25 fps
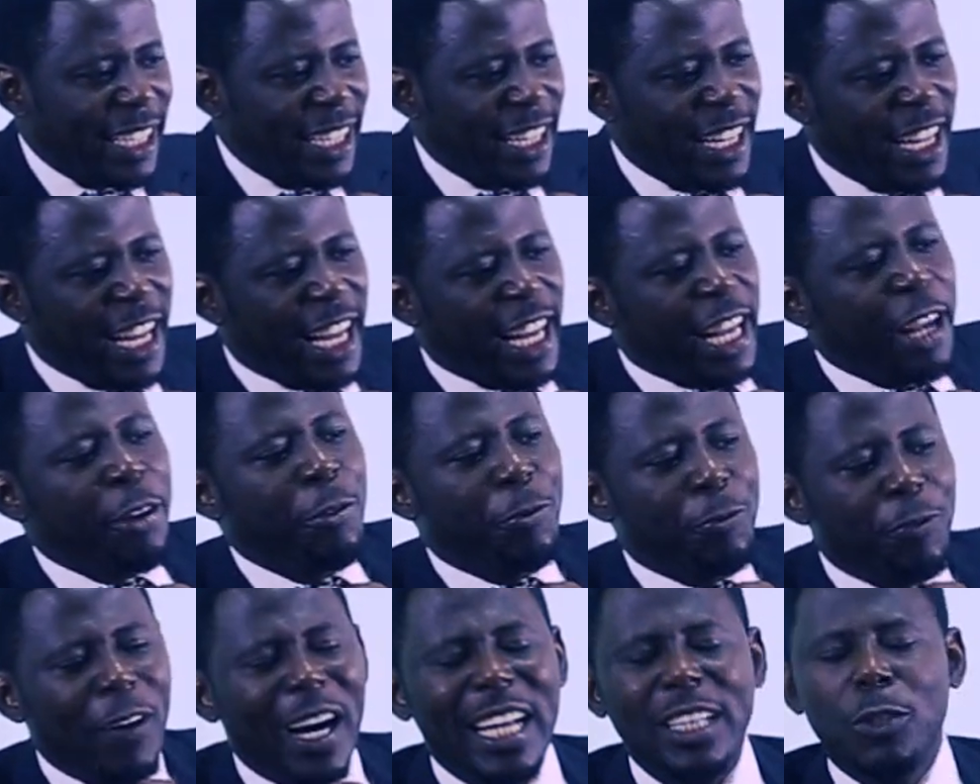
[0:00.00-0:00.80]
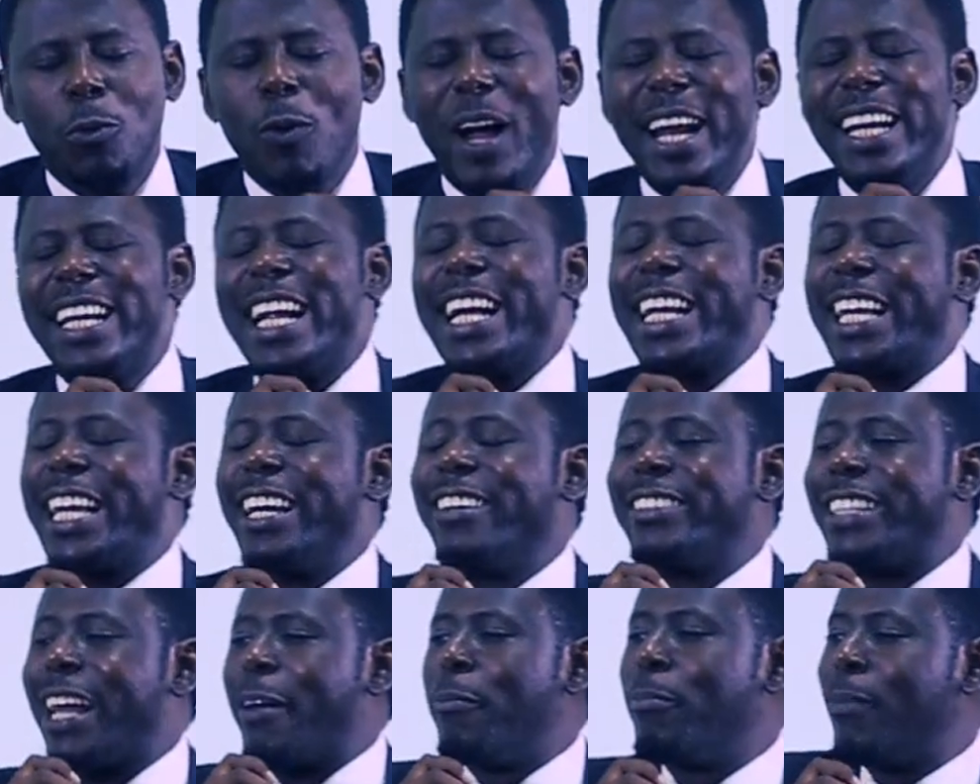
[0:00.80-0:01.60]
In fact, when they killed a
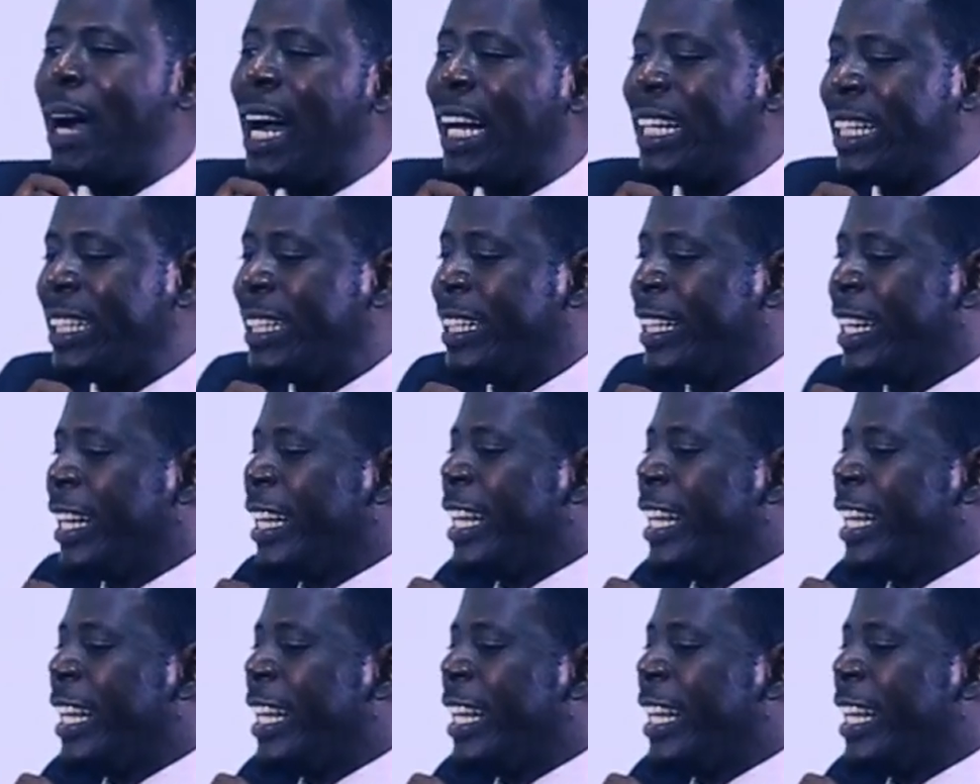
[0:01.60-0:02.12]
man, he